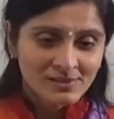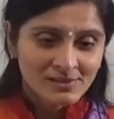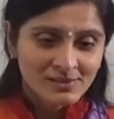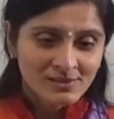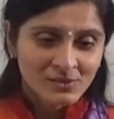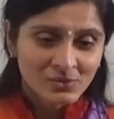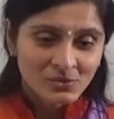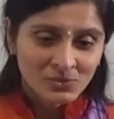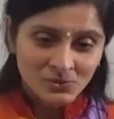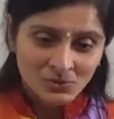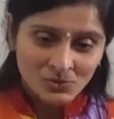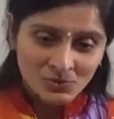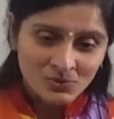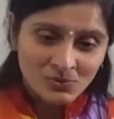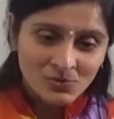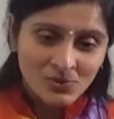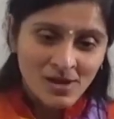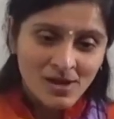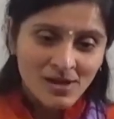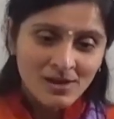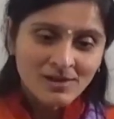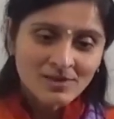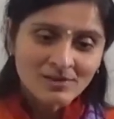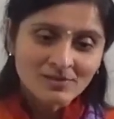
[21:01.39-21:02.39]
Do you
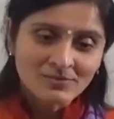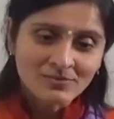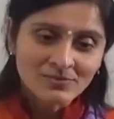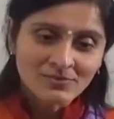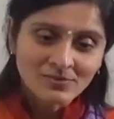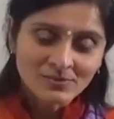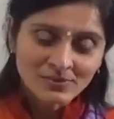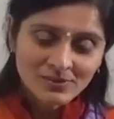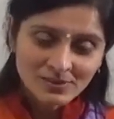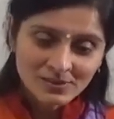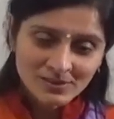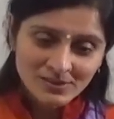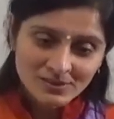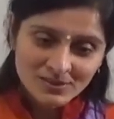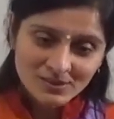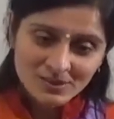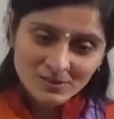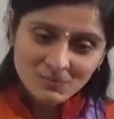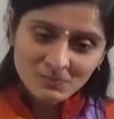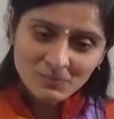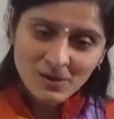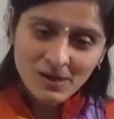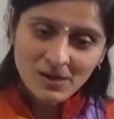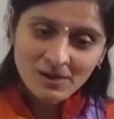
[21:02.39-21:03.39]
have this
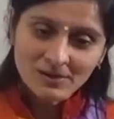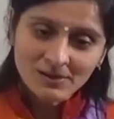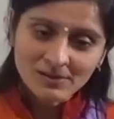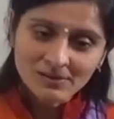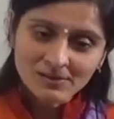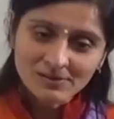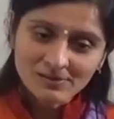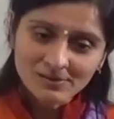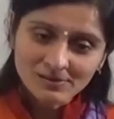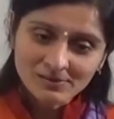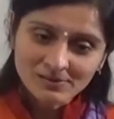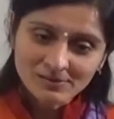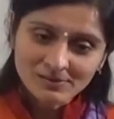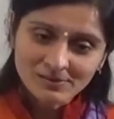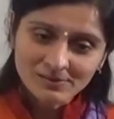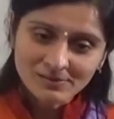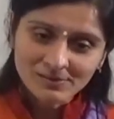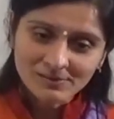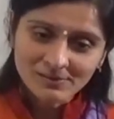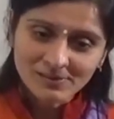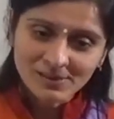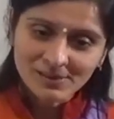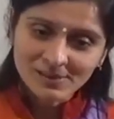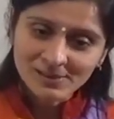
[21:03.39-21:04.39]
spark
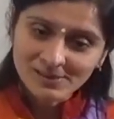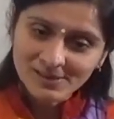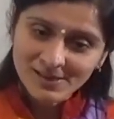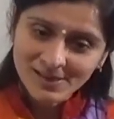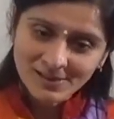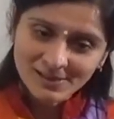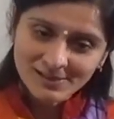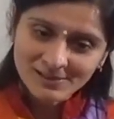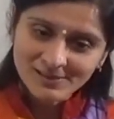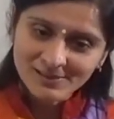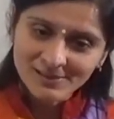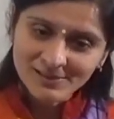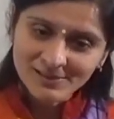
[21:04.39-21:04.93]
ignited